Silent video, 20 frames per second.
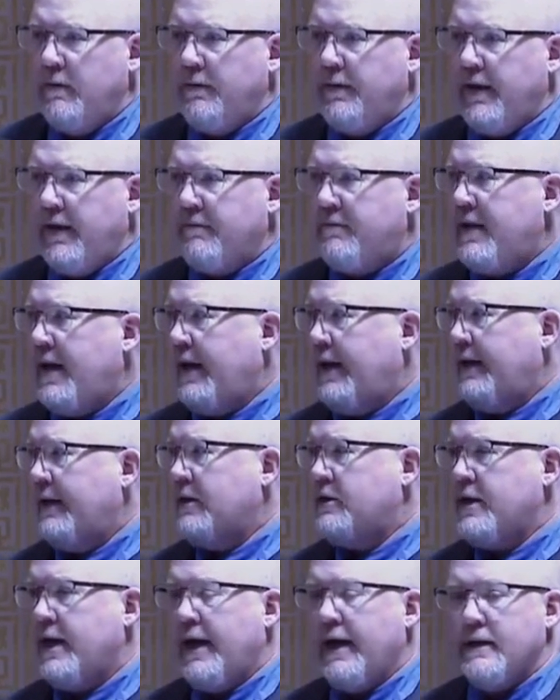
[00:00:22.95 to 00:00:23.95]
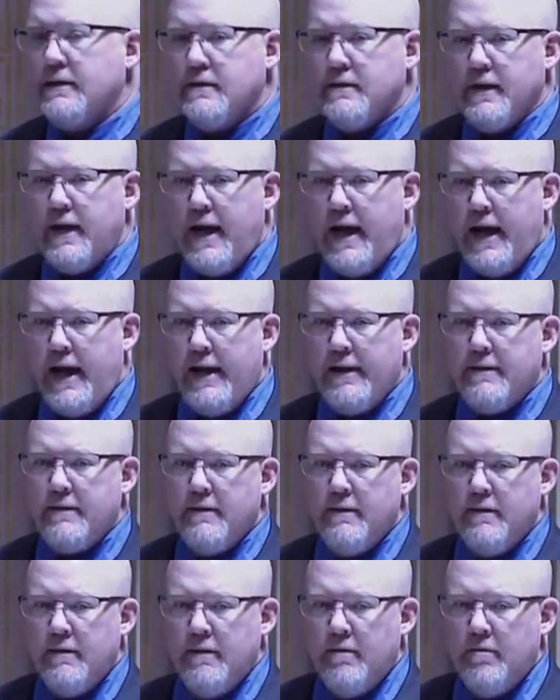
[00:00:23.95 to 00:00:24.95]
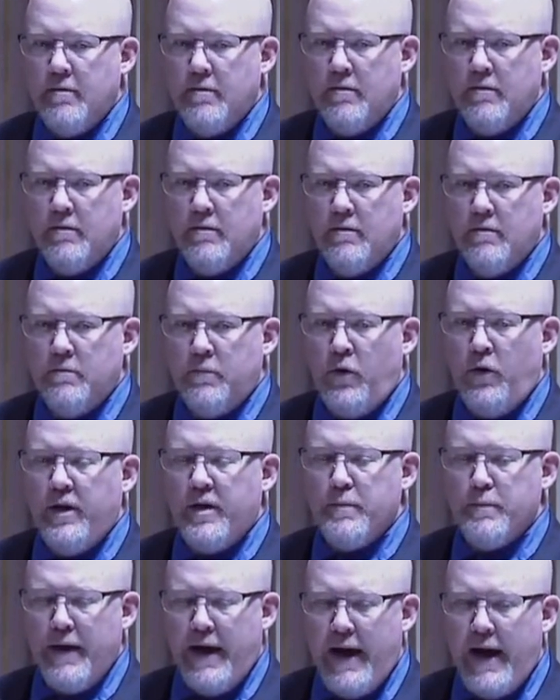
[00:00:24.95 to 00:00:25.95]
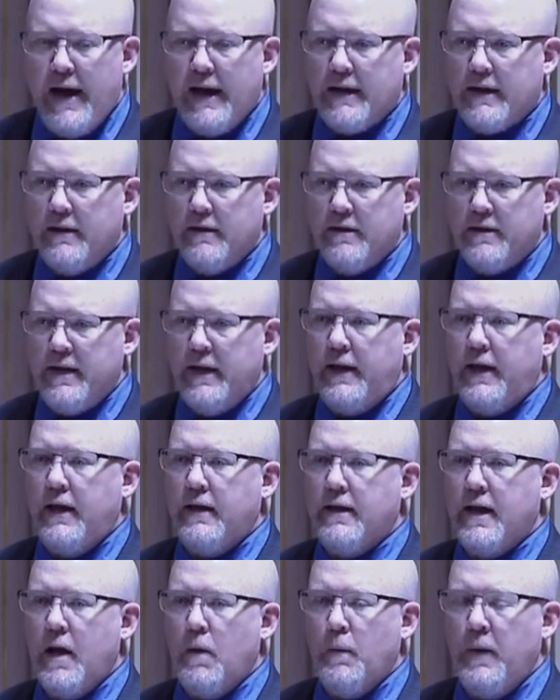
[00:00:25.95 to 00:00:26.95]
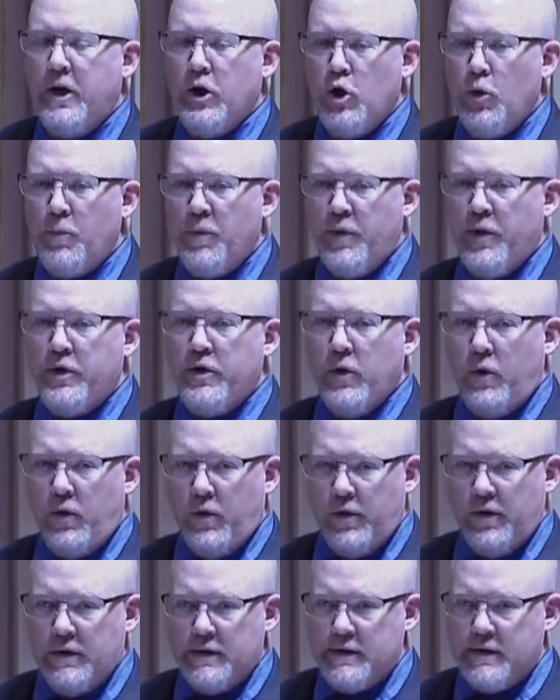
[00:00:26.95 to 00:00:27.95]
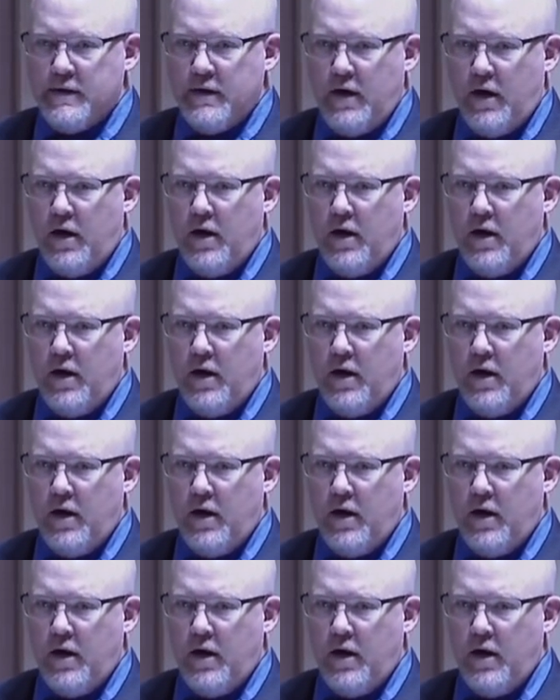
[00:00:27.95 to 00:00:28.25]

that have taken a chance at pulling back, thinking that we can open the doors,